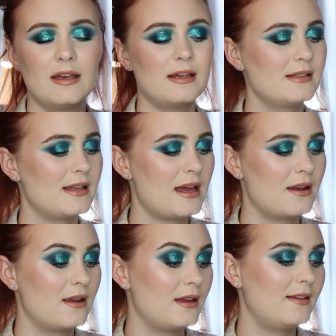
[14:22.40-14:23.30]
it's
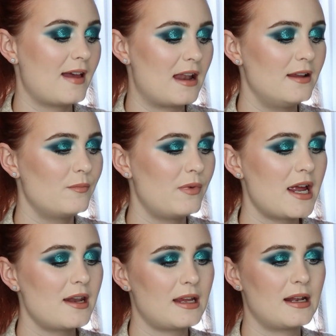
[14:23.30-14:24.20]
an Italian
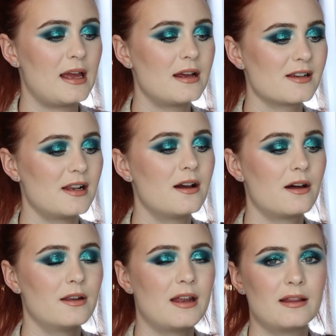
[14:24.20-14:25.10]
brand, and I actually
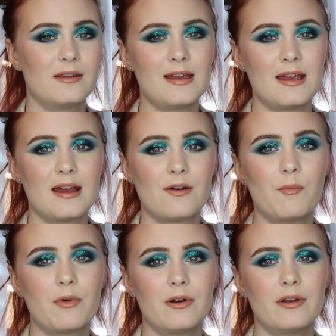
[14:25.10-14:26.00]
got it at the
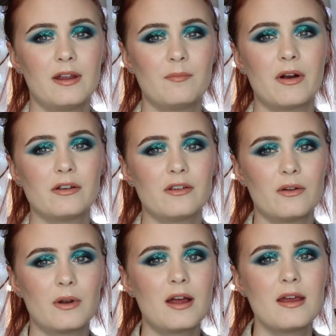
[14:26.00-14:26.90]
airport in
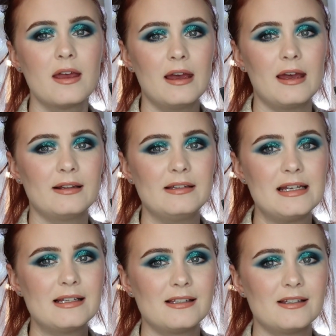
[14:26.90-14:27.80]
Barcelona. And
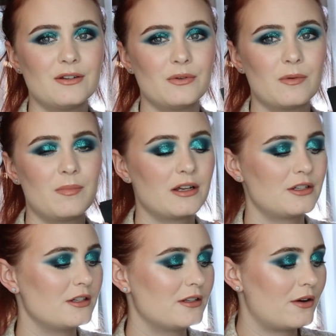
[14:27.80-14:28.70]
these 2
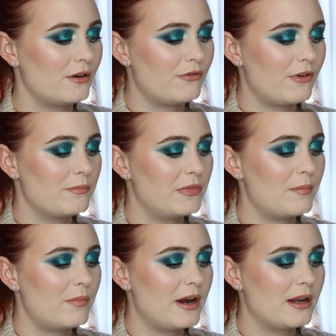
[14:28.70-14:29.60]
blushes are from
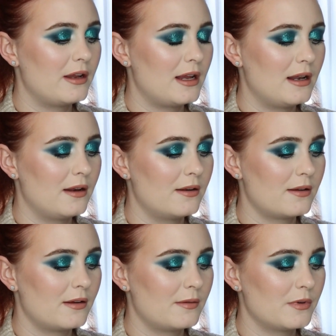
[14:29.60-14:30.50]
that brand,
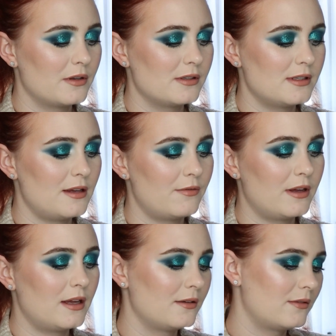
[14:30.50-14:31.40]
and I'm gonna see
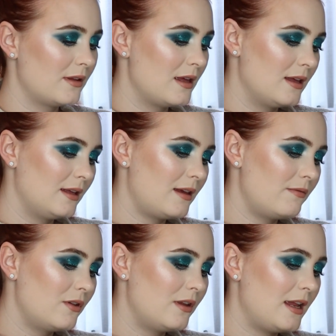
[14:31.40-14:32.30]
if I can
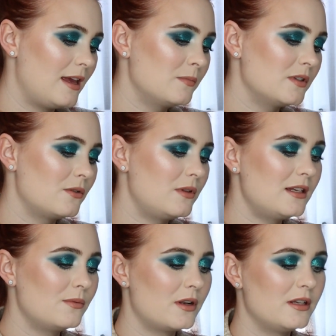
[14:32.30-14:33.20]
give you the name. So
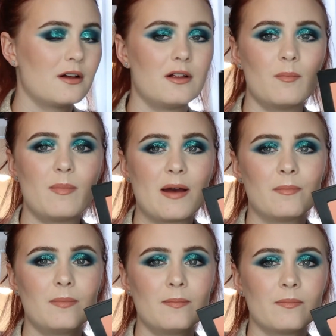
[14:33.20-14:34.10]
this one is called
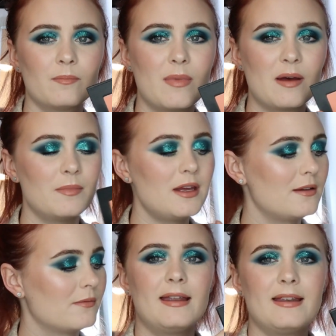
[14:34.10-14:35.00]

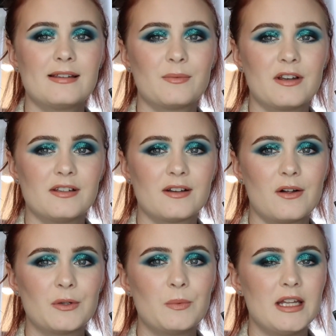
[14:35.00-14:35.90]
Bambi, and this one is
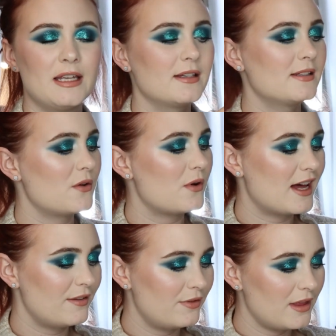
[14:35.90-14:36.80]
called Winnie. So
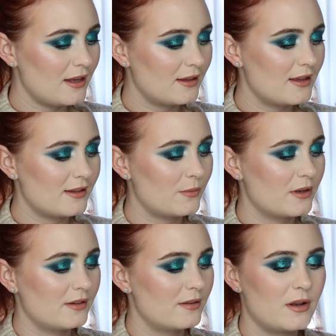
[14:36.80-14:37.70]
I think this
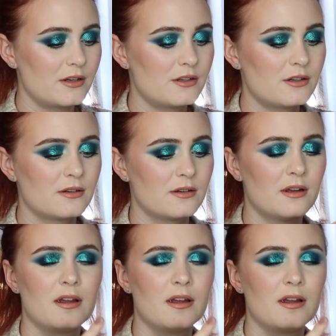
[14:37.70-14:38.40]
one is a blush,